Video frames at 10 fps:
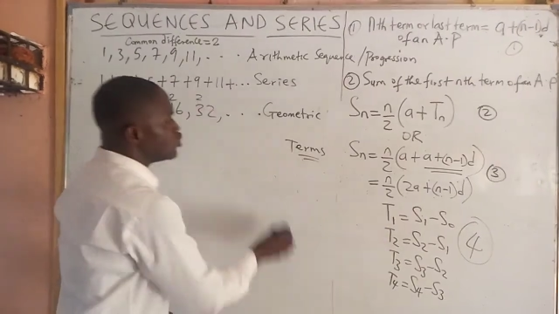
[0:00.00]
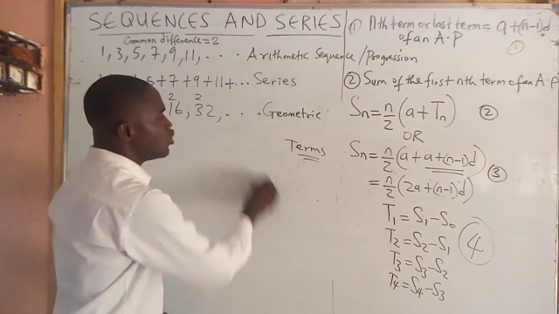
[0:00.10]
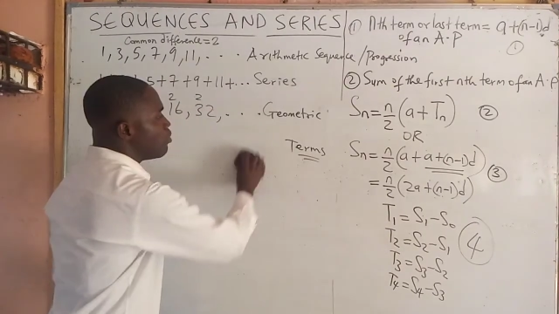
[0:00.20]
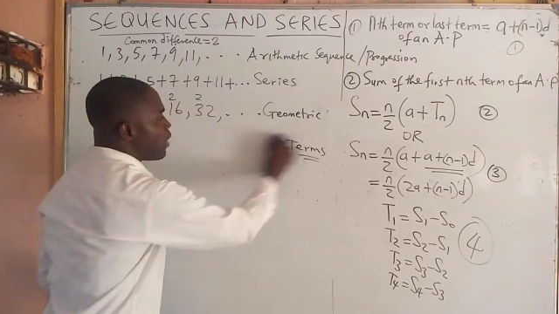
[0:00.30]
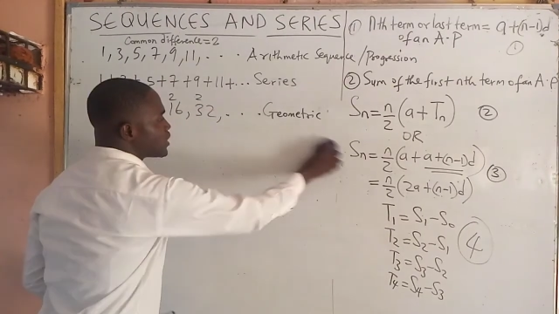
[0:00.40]

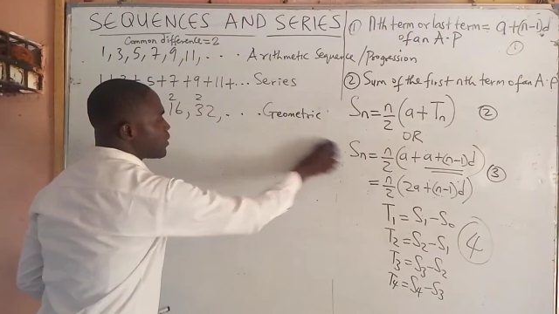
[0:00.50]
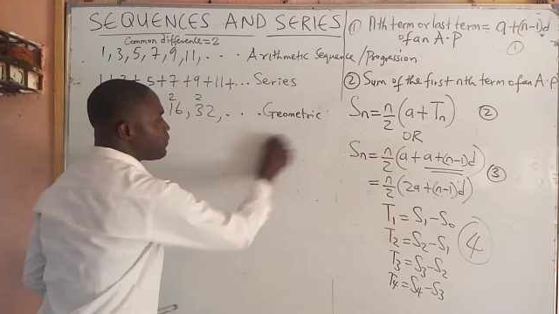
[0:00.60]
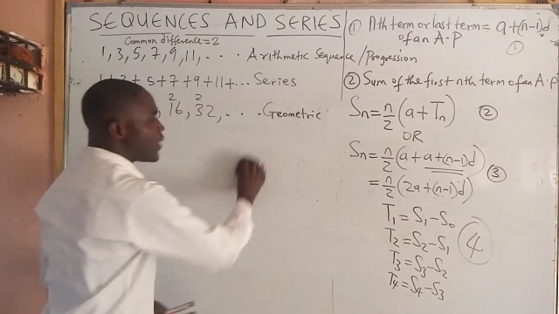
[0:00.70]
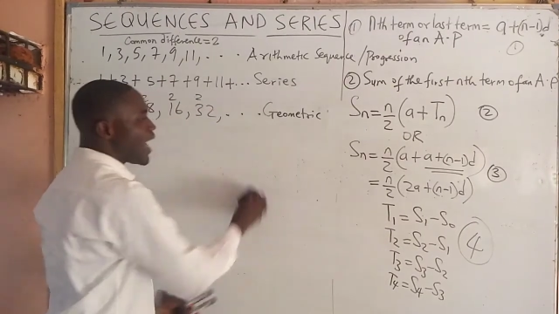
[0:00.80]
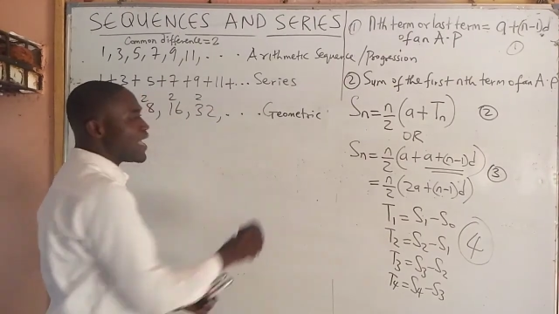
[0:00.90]
you
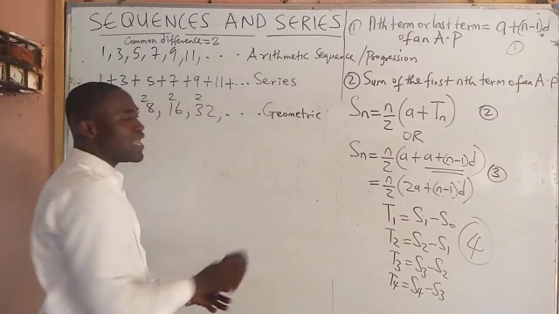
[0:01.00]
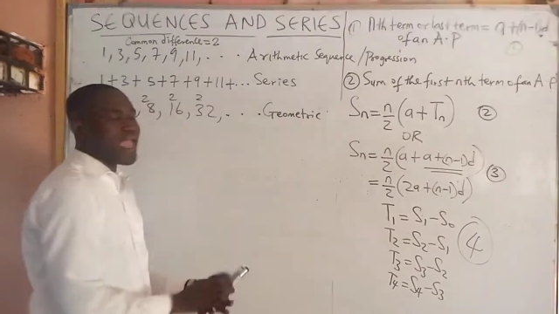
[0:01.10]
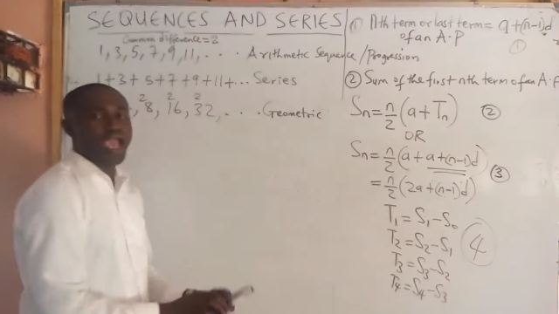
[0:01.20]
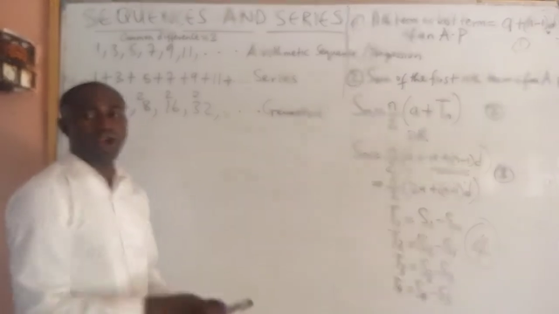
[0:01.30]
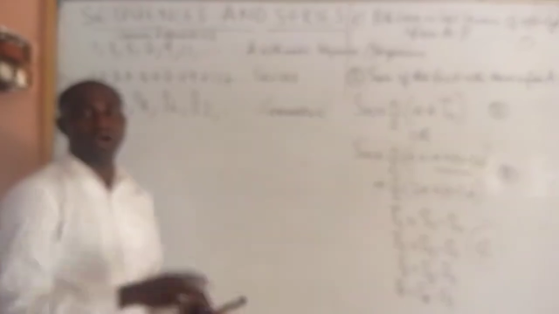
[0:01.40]
multiply
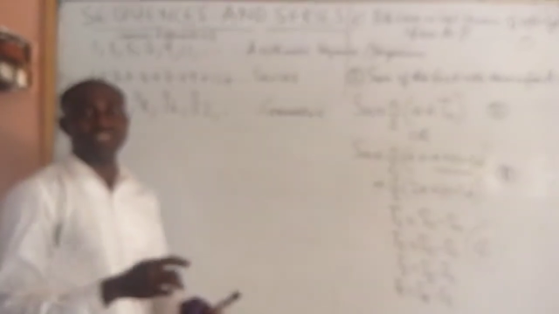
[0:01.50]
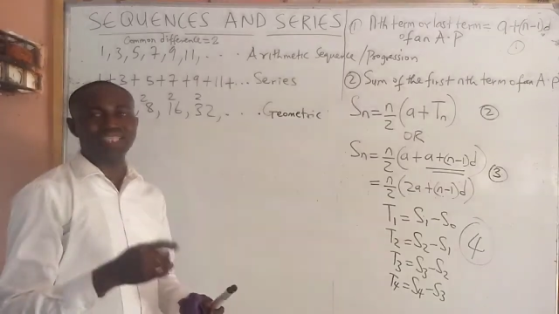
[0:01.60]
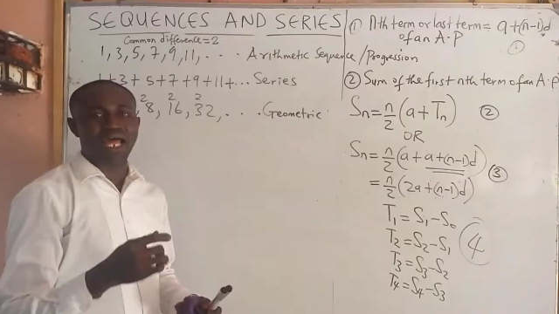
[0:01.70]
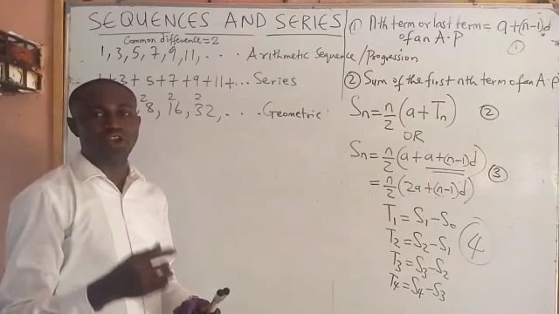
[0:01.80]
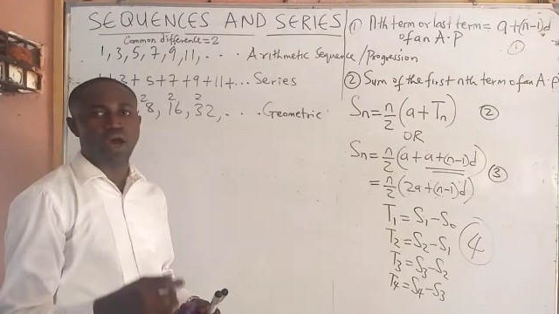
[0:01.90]
a
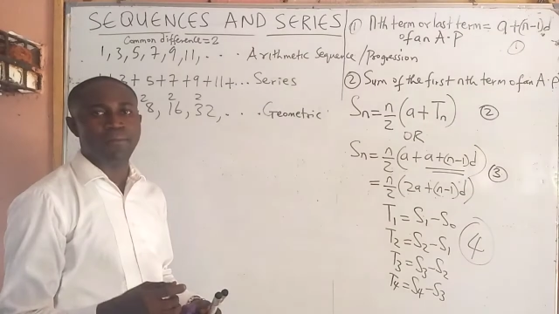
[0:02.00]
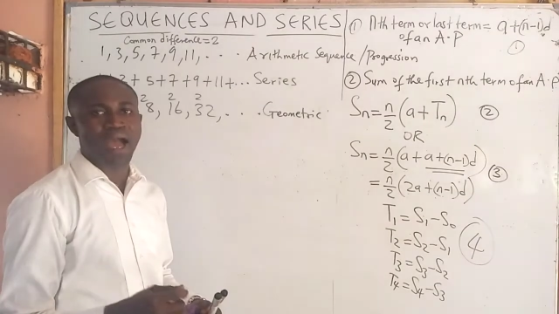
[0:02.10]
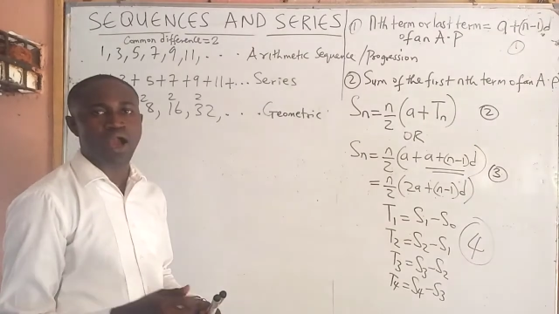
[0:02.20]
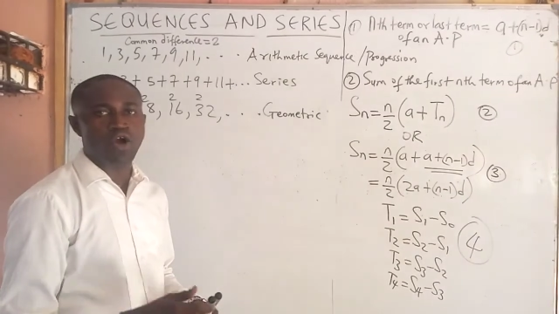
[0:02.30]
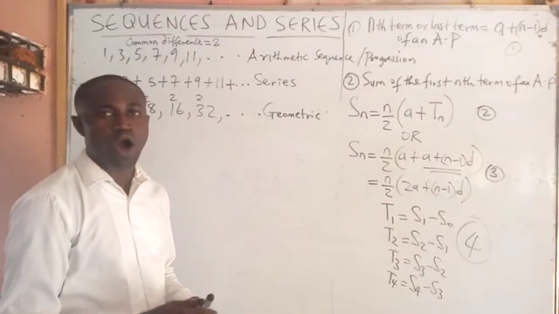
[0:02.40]
constant
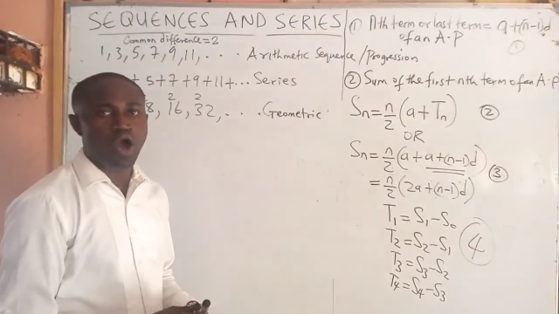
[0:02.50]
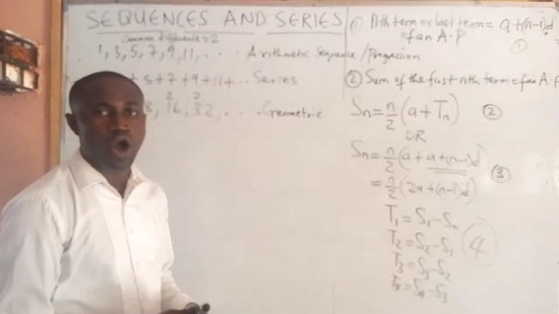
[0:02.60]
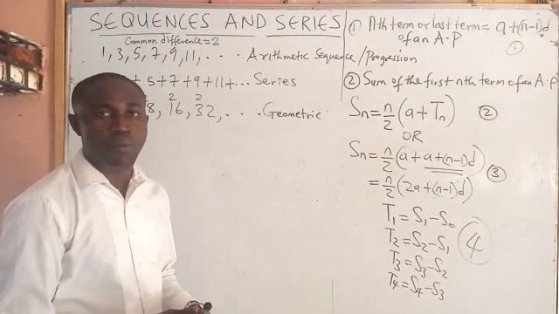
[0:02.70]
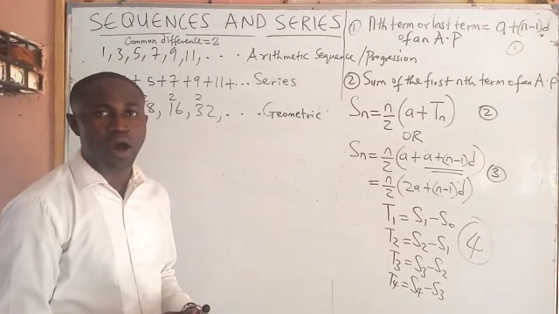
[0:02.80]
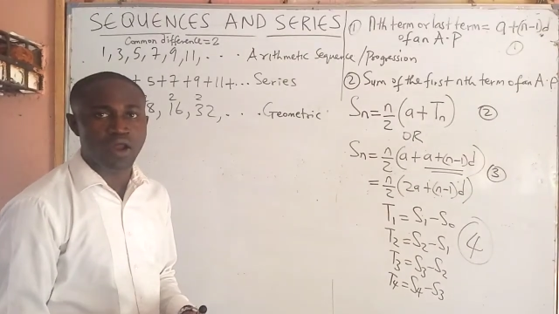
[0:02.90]
number called
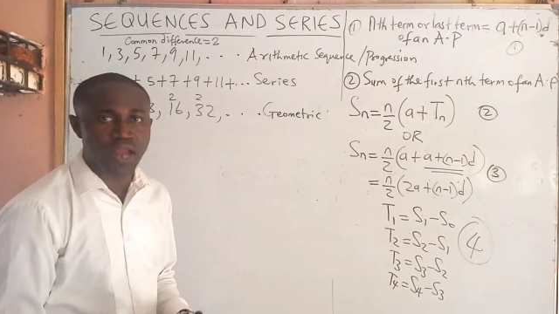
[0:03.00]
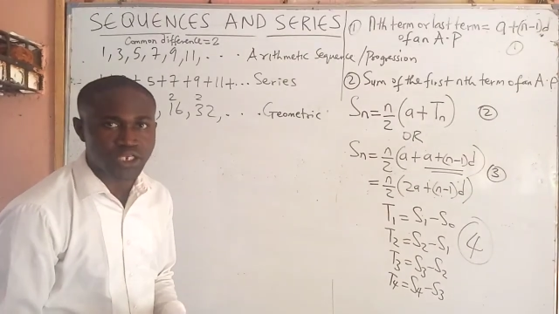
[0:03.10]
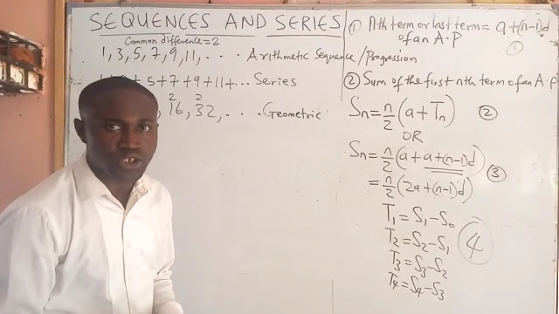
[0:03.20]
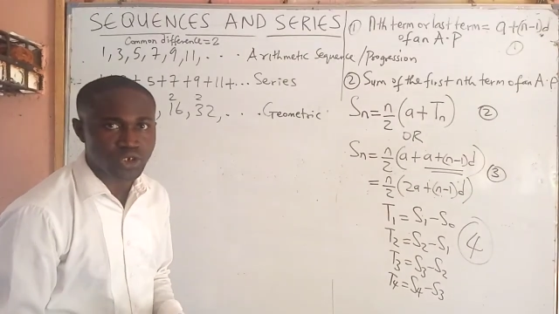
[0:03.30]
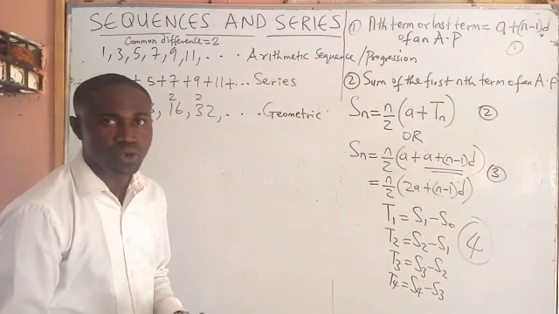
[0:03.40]
common
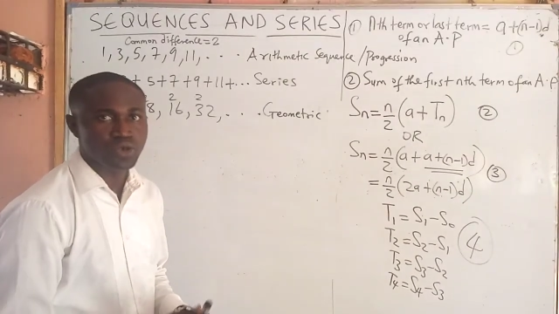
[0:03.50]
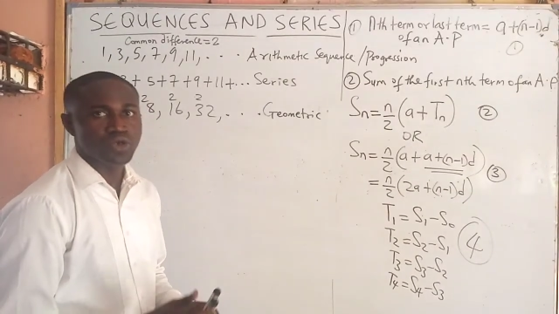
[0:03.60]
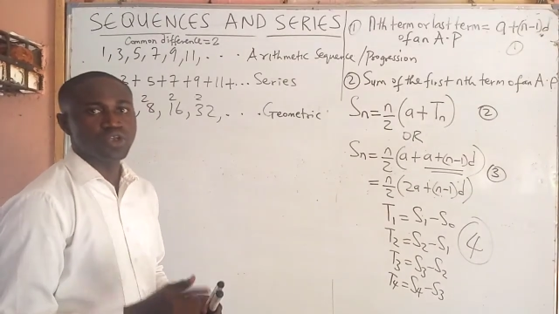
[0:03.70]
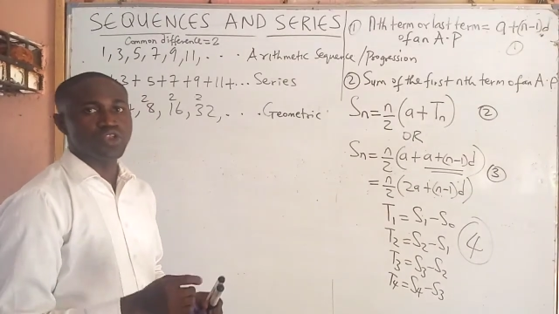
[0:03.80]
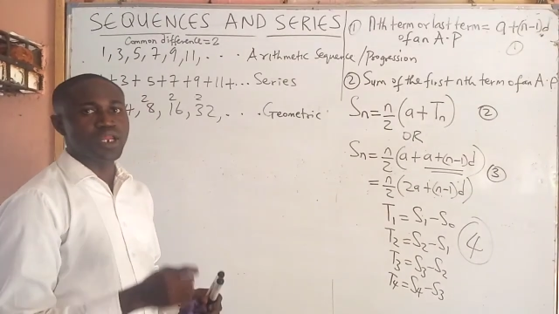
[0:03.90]
ratio
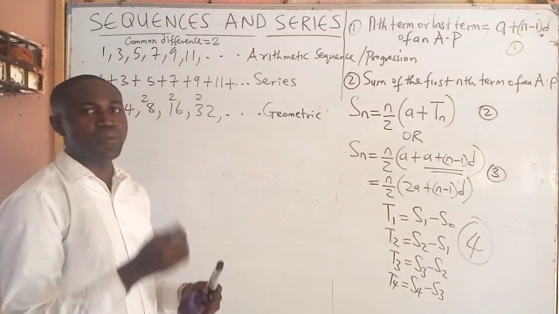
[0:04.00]
to the